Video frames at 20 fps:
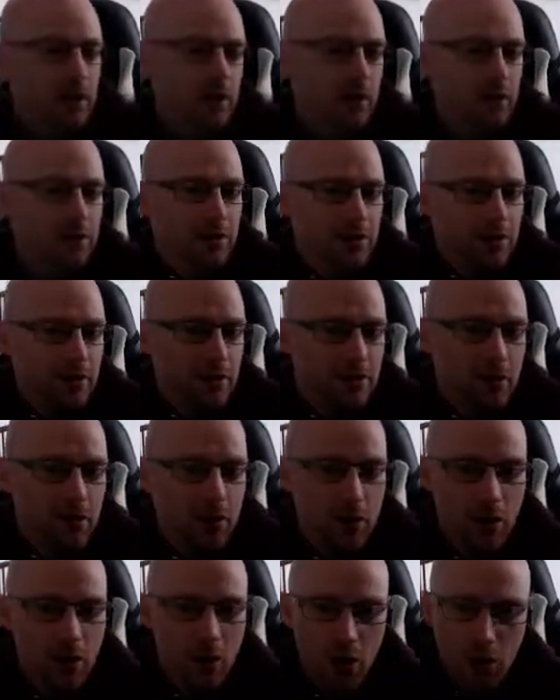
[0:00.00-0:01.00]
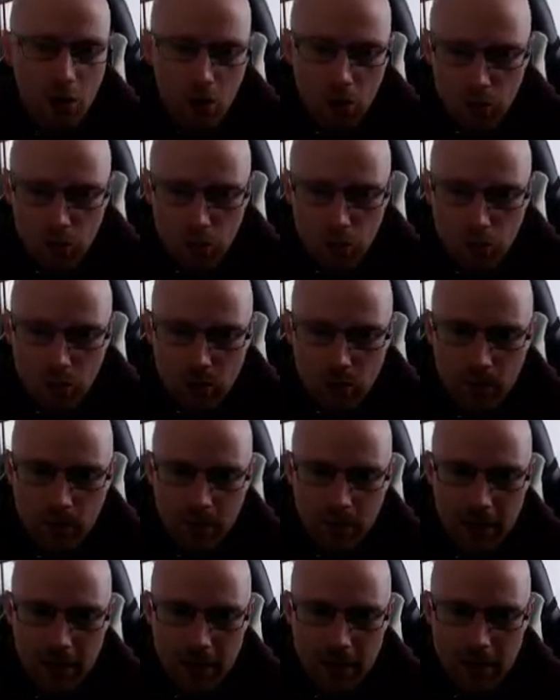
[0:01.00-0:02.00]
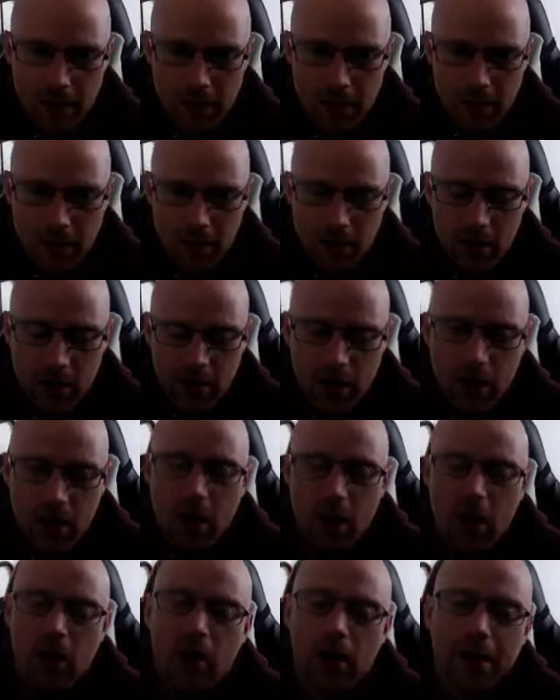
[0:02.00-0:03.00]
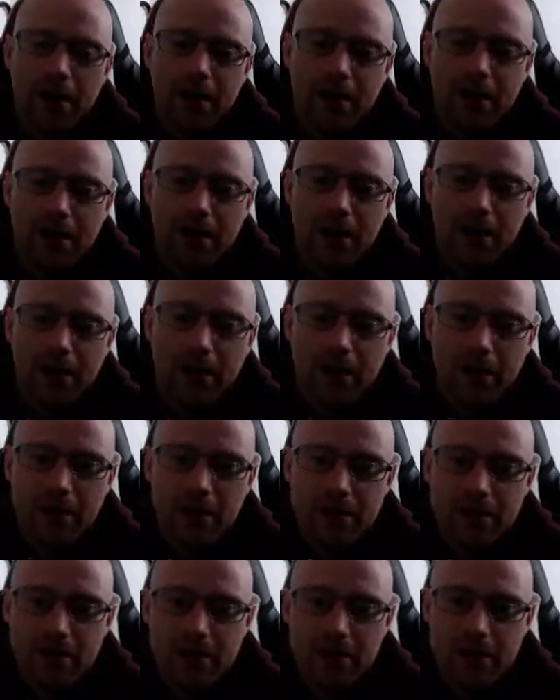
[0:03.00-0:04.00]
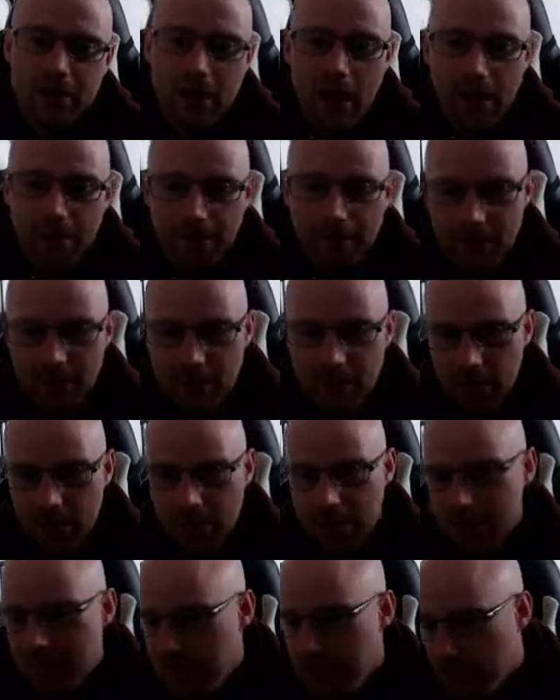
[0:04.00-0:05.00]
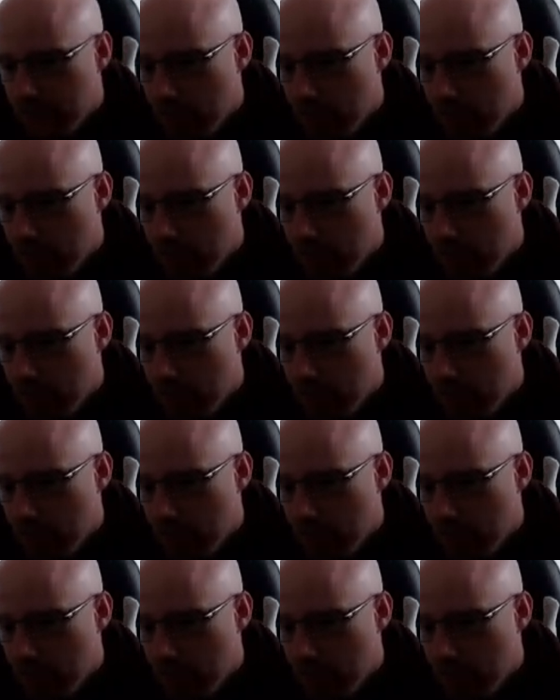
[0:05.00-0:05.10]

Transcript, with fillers: don't think... Oh, Mexico though. Uh, Hernandez, yeah. So an 84